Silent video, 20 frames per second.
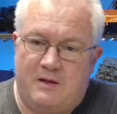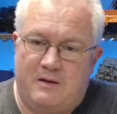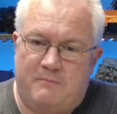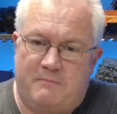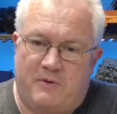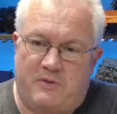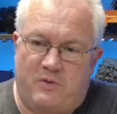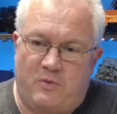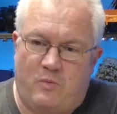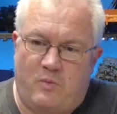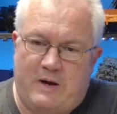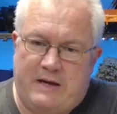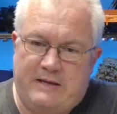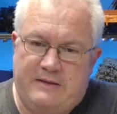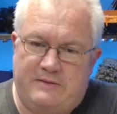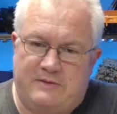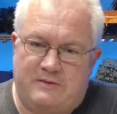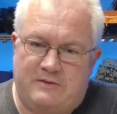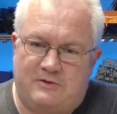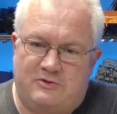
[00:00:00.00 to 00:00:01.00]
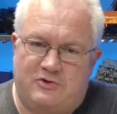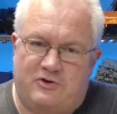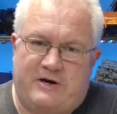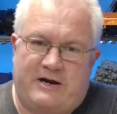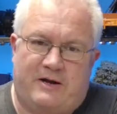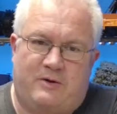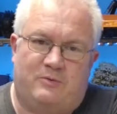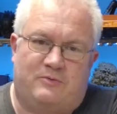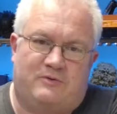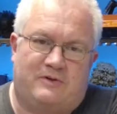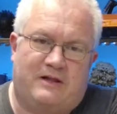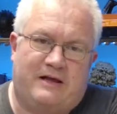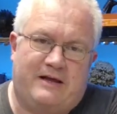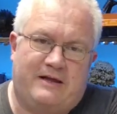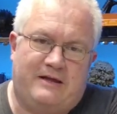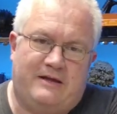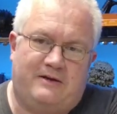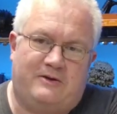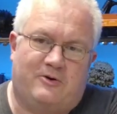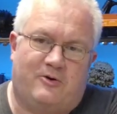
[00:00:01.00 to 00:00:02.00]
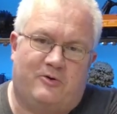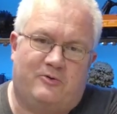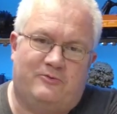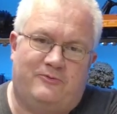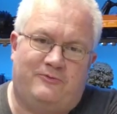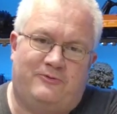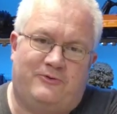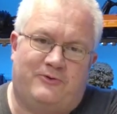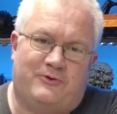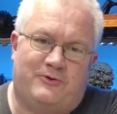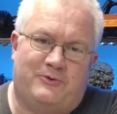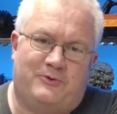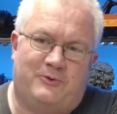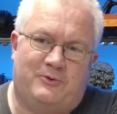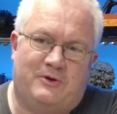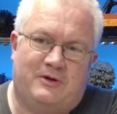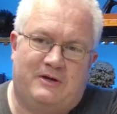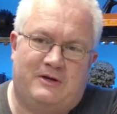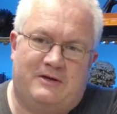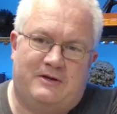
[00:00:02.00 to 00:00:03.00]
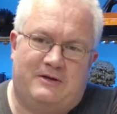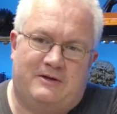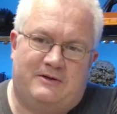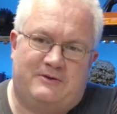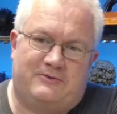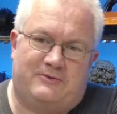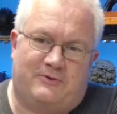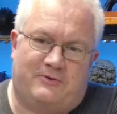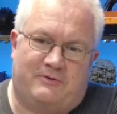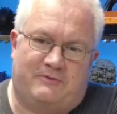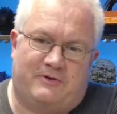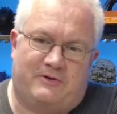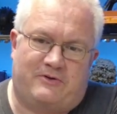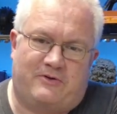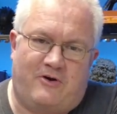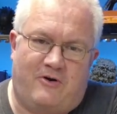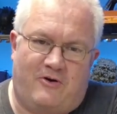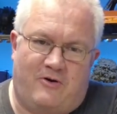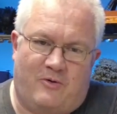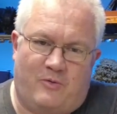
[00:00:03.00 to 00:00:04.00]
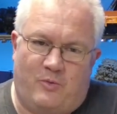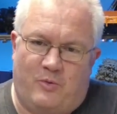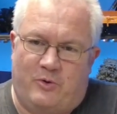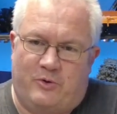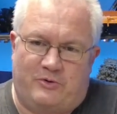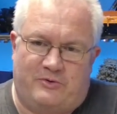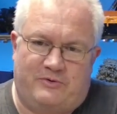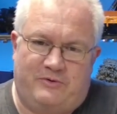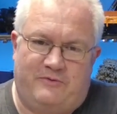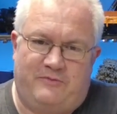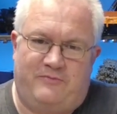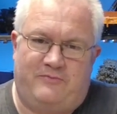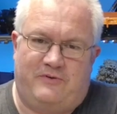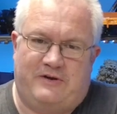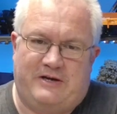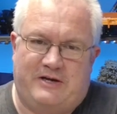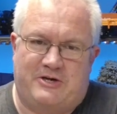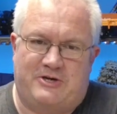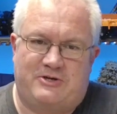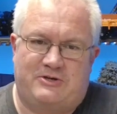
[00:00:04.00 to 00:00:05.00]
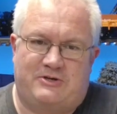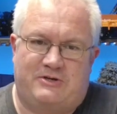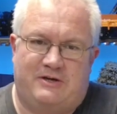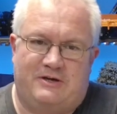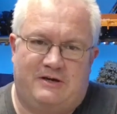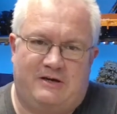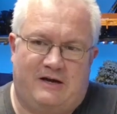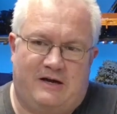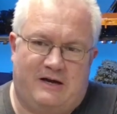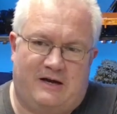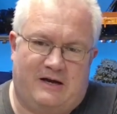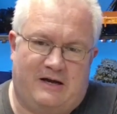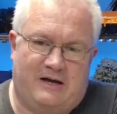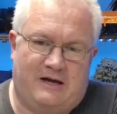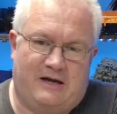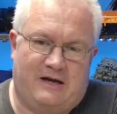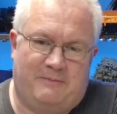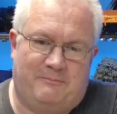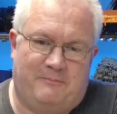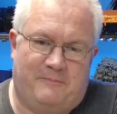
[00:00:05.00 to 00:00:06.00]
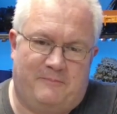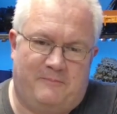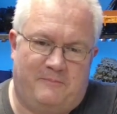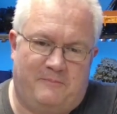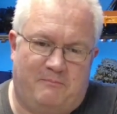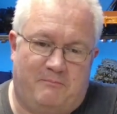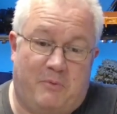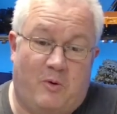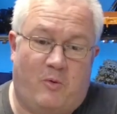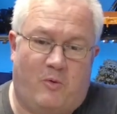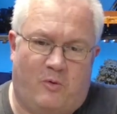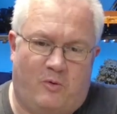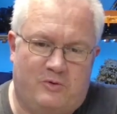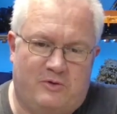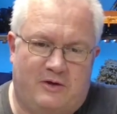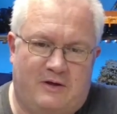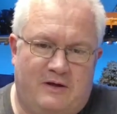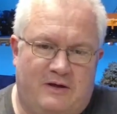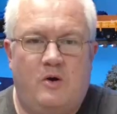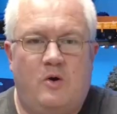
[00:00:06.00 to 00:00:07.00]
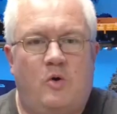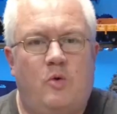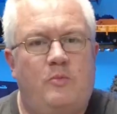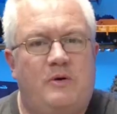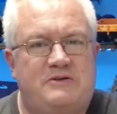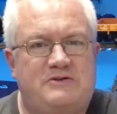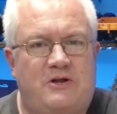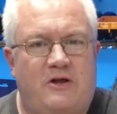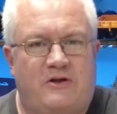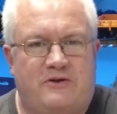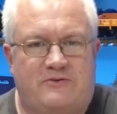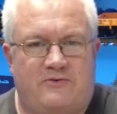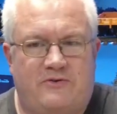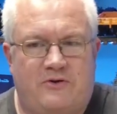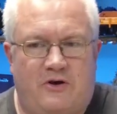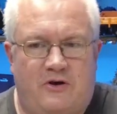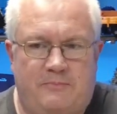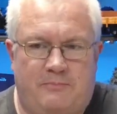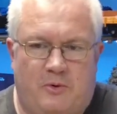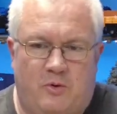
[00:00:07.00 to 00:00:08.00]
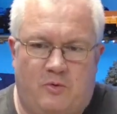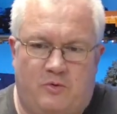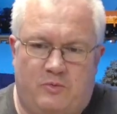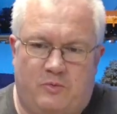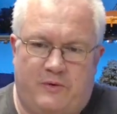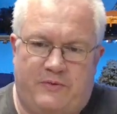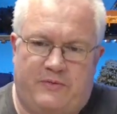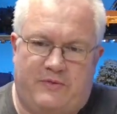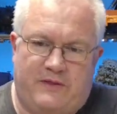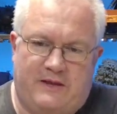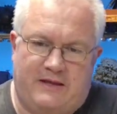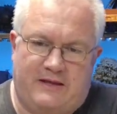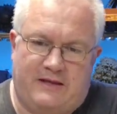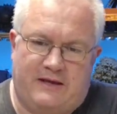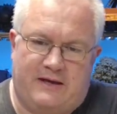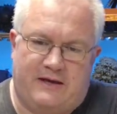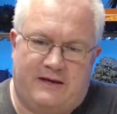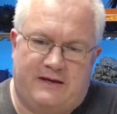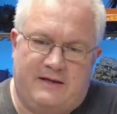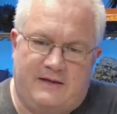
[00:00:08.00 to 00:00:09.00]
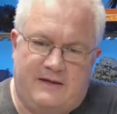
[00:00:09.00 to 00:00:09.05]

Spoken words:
But the way the track was laid onto sort of a dark wood finished board, almost like a sideboard, with the